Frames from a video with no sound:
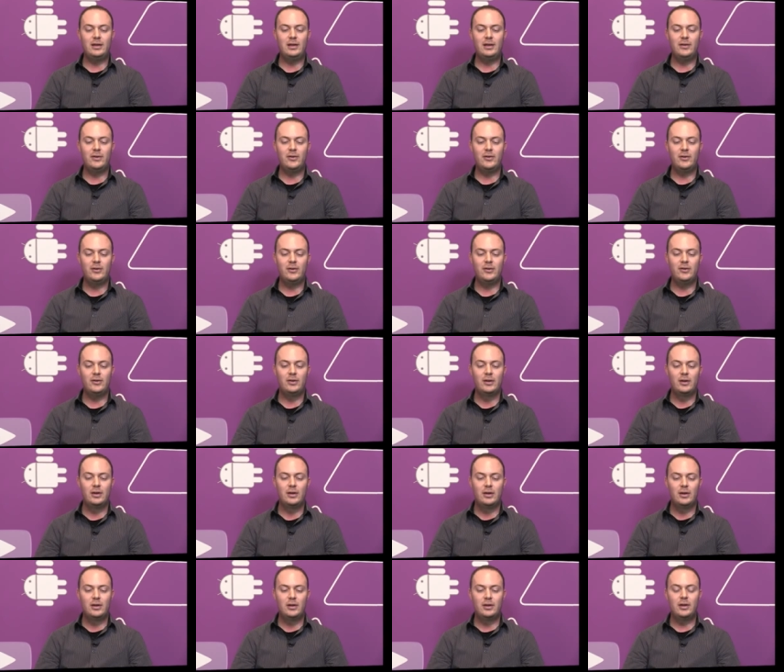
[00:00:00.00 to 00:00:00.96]
either
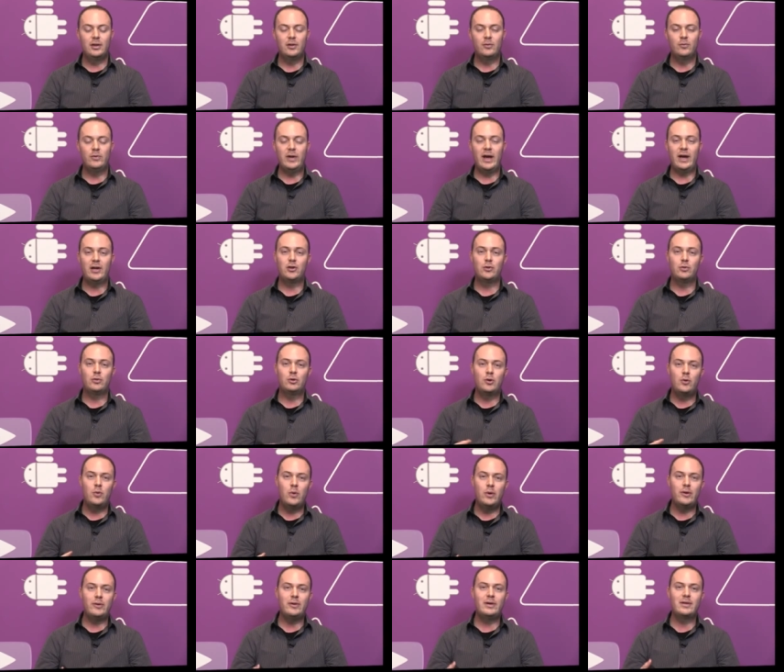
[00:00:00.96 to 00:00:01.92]
the actual
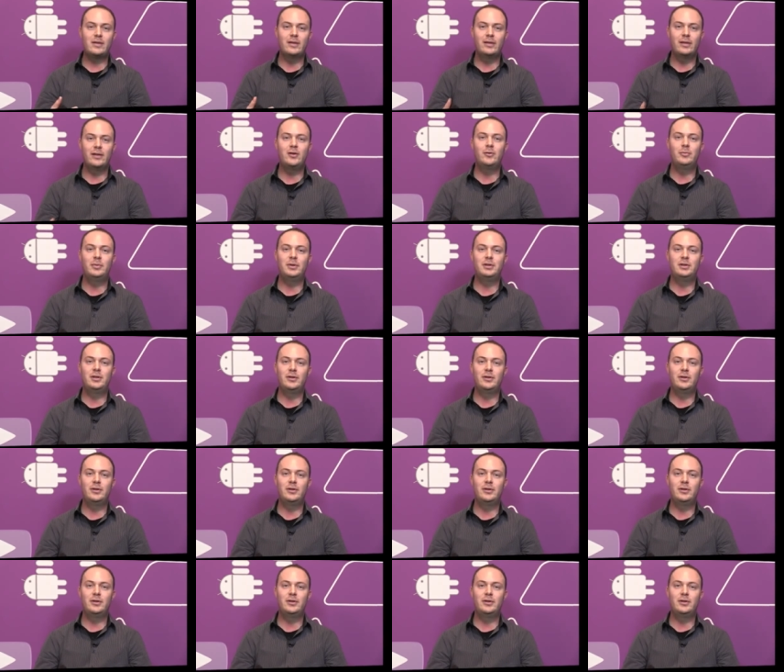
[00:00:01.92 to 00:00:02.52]
query is a little bit